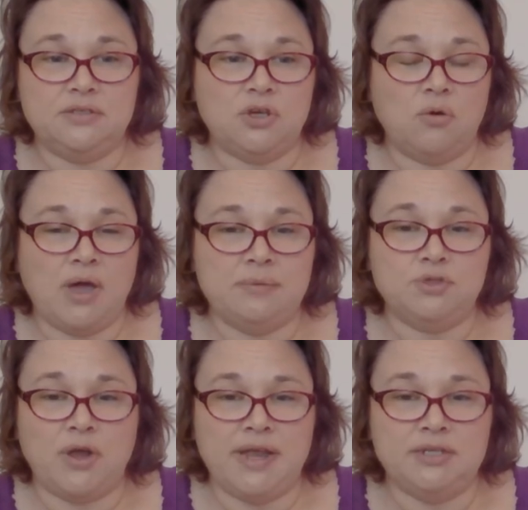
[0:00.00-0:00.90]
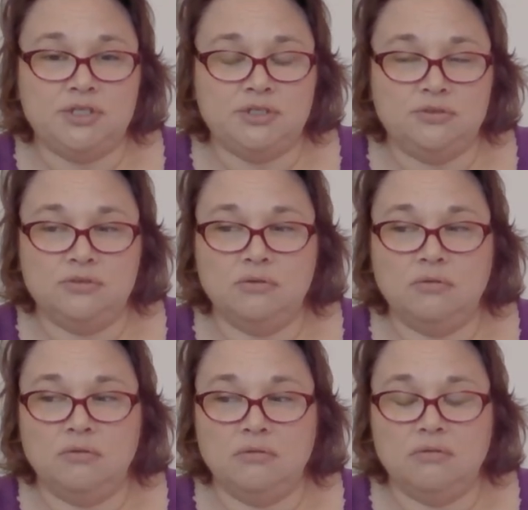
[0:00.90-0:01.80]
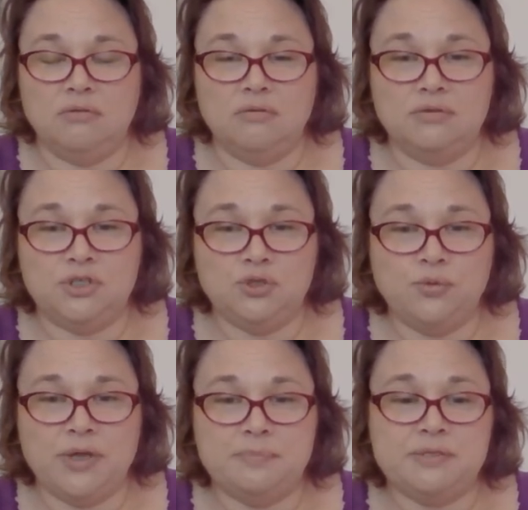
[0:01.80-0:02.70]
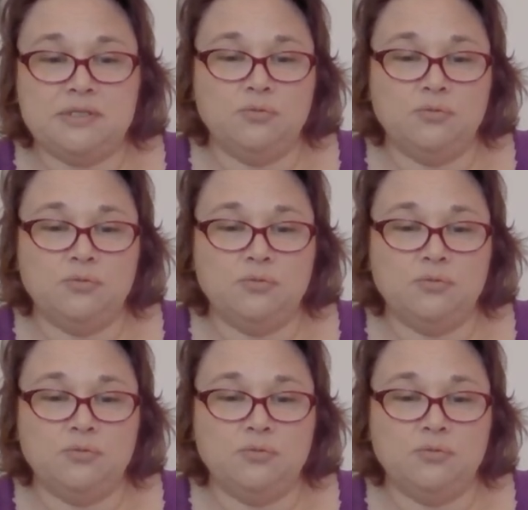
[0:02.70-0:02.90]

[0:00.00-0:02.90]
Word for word: So I'm trying to two whips